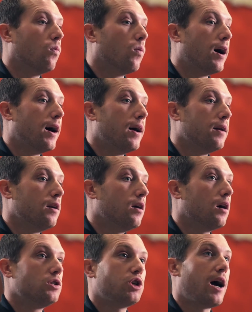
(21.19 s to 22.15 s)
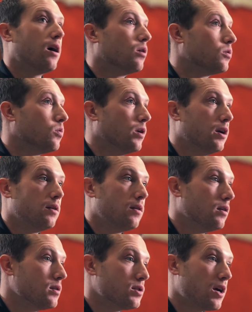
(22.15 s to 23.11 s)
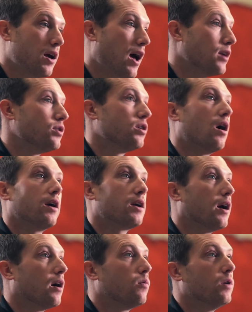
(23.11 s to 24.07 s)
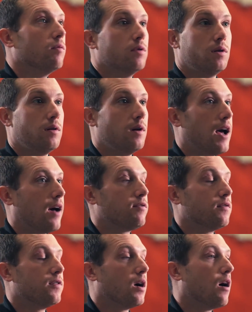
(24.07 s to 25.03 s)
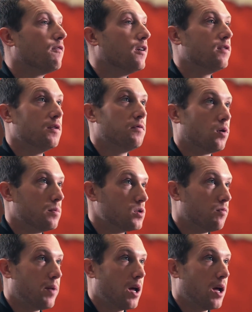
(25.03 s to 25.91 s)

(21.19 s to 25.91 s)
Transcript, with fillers: When a child would, say, enter our care, we would have to fill out 50 forms of